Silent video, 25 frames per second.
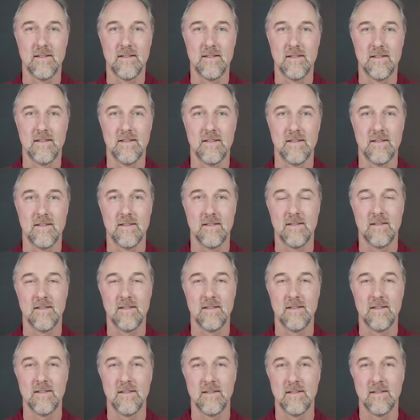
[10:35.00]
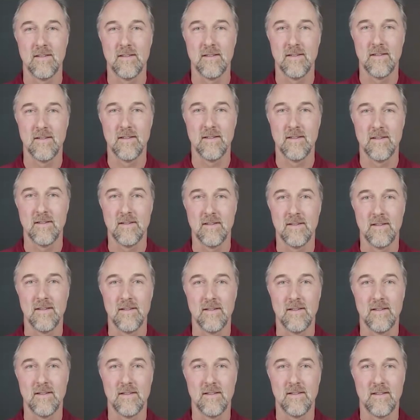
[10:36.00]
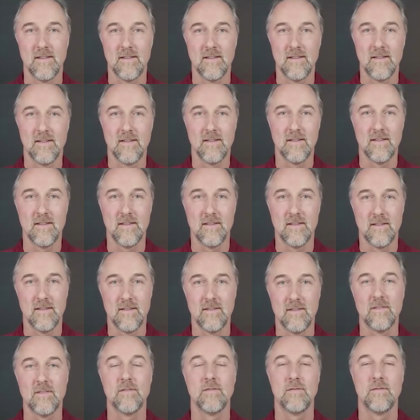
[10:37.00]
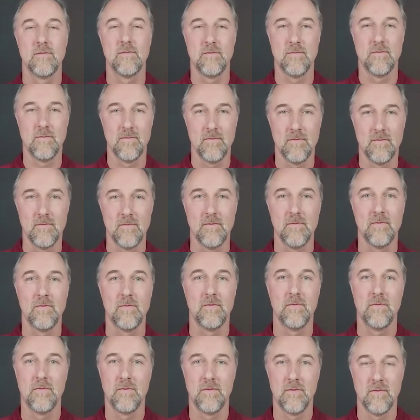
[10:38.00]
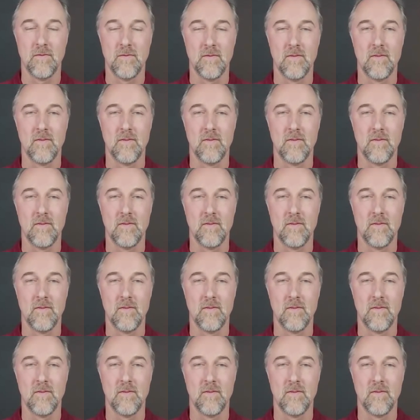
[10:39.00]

The person shown says nothing.